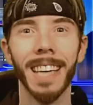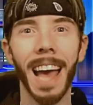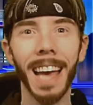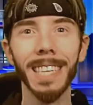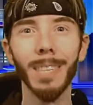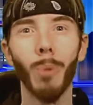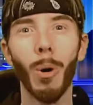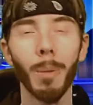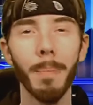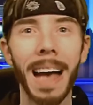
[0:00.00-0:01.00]
Hey, and
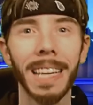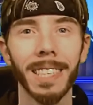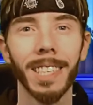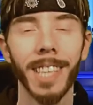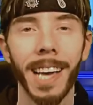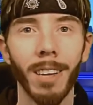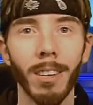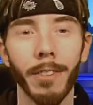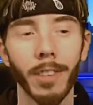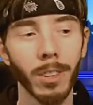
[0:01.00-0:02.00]
welcome back to the
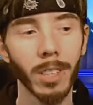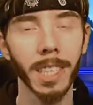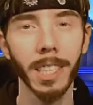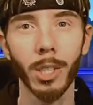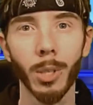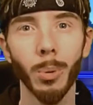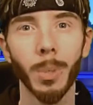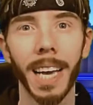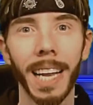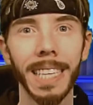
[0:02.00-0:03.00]
channel. If you're looking to
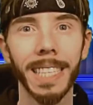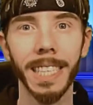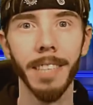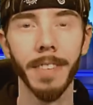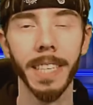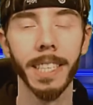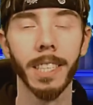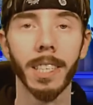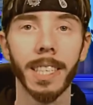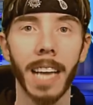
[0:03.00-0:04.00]
get a TV
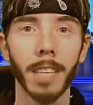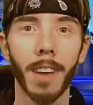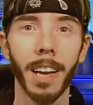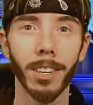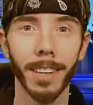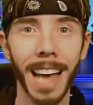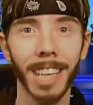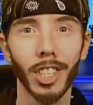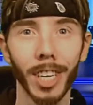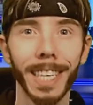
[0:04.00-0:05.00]
to satisfy your
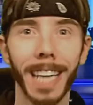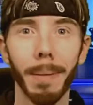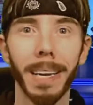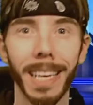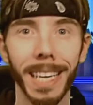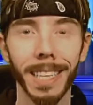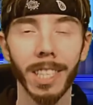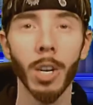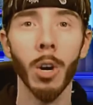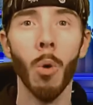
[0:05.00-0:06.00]
next-gen gaming
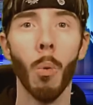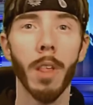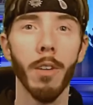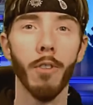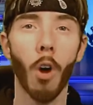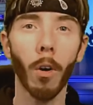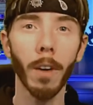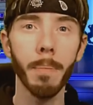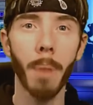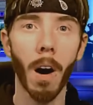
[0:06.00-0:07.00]
needs, whether you've
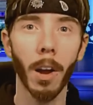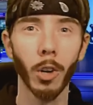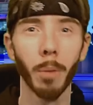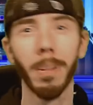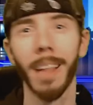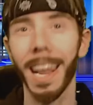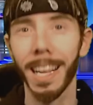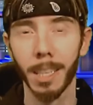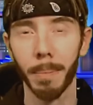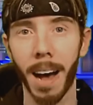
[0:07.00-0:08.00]
already bought or you're
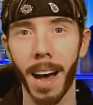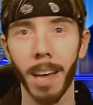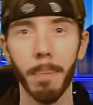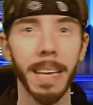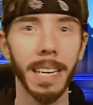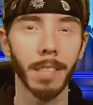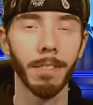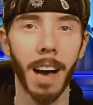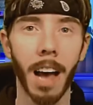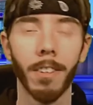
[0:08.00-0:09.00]
planning to buy a
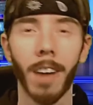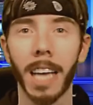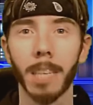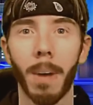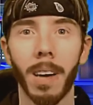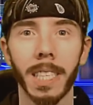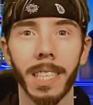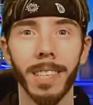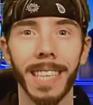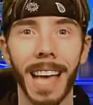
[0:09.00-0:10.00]
PS5 or Xbox
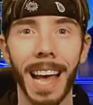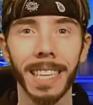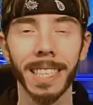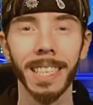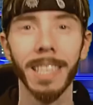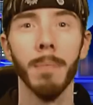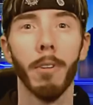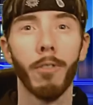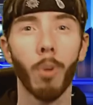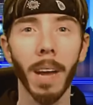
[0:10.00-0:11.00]
Series X,
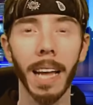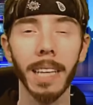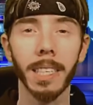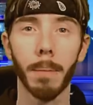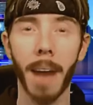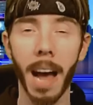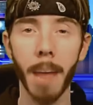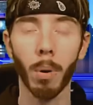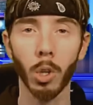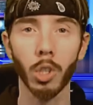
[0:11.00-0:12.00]
before I get into my
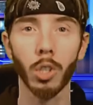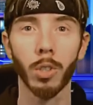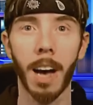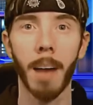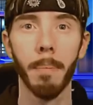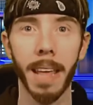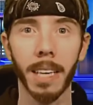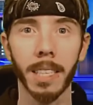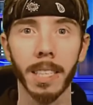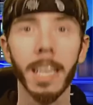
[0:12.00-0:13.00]
personal top
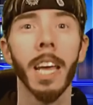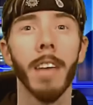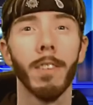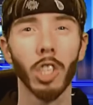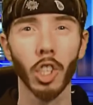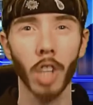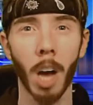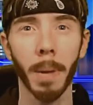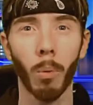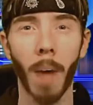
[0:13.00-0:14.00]
picks, if you're just
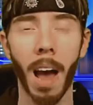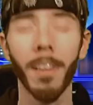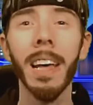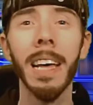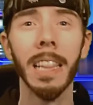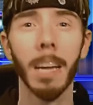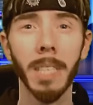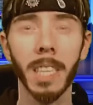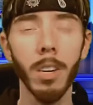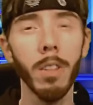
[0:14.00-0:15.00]
shopping around, let
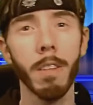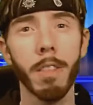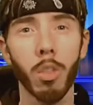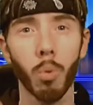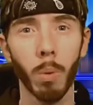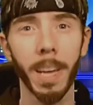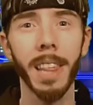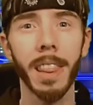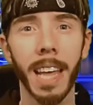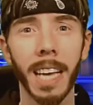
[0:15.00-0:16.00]
me tell you the
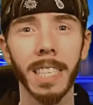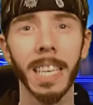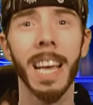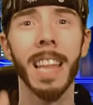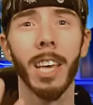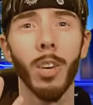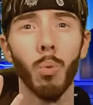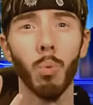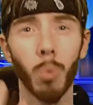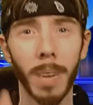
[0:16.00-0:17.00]
3 things that you
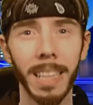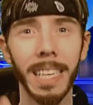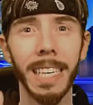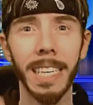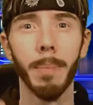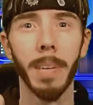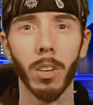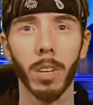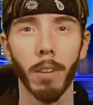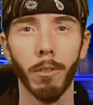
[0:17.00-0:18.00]
really need to be
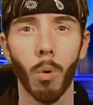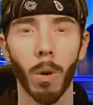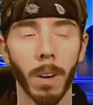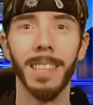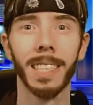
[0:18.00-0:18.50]
looking for.